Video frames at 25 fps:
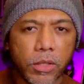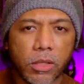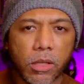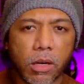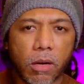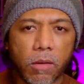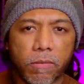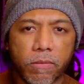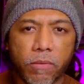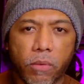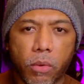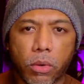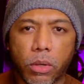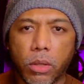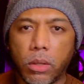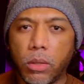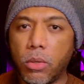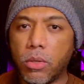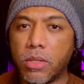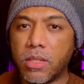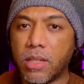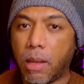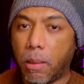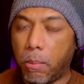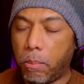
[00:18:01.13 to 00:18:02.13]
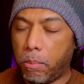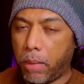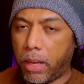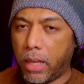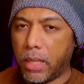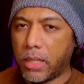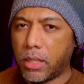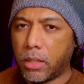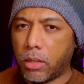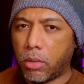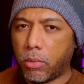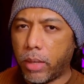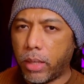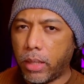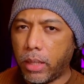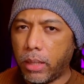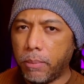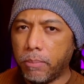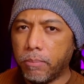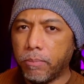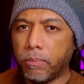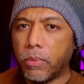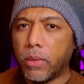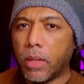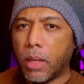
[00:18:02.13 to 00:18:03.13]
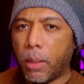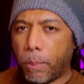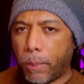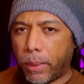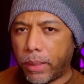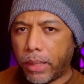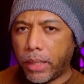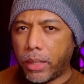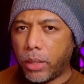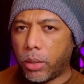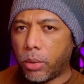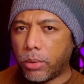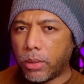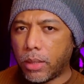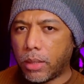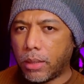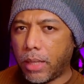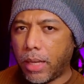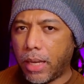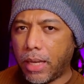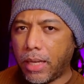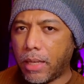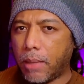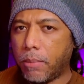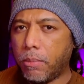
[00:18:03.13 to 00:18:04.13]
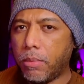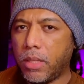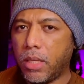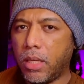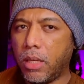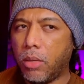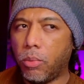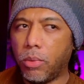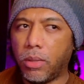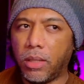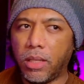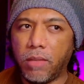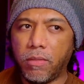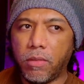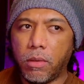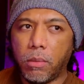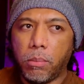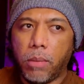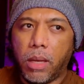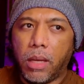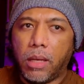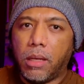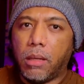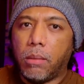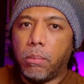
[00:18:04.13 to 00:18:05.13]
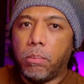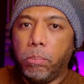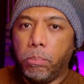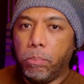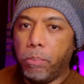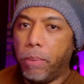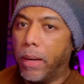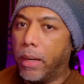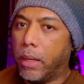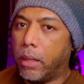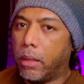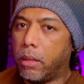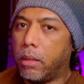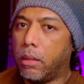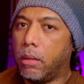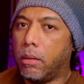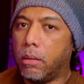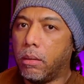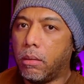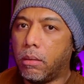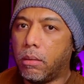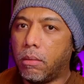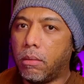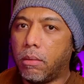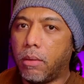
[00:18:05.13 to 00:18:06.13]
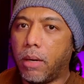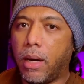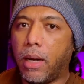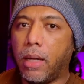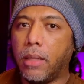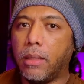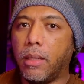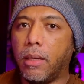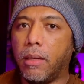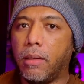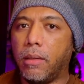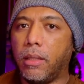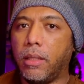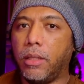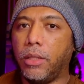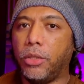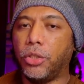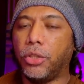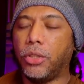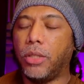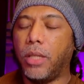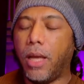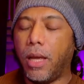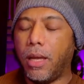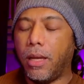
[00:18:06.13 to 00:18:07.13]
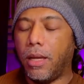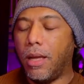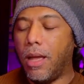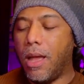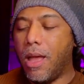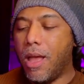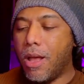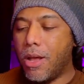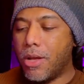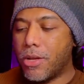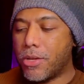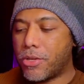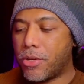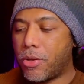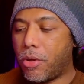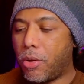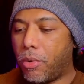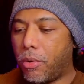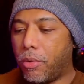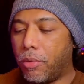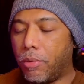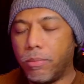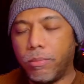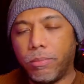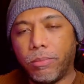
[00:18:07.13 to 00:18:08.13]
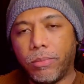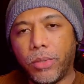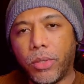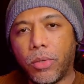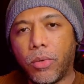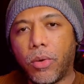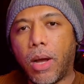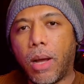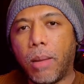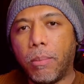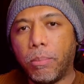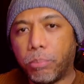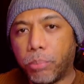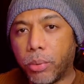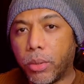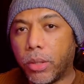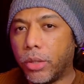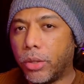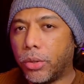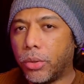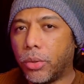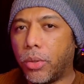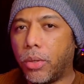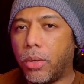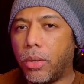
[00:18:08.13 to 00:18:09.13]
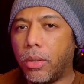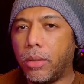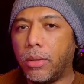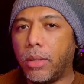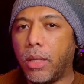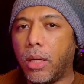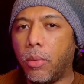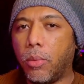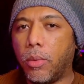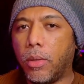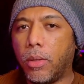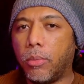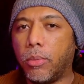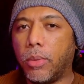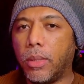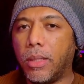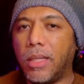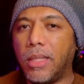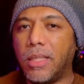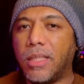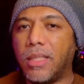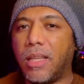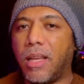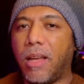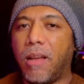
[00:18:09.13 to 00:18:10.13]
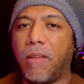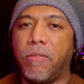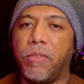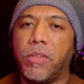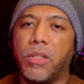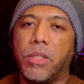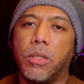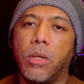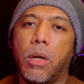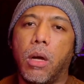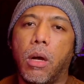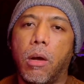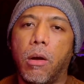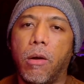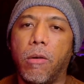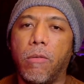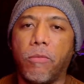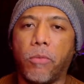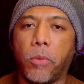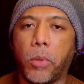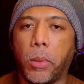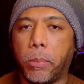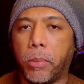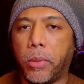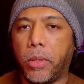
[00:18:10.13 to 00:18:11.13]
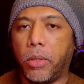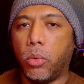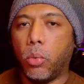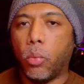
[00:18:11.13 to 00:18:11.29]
4 looks amazing already, but I know that AMD will even make it better, right, each day. So, you know, I'm pretty sure they will release FSR 4.1,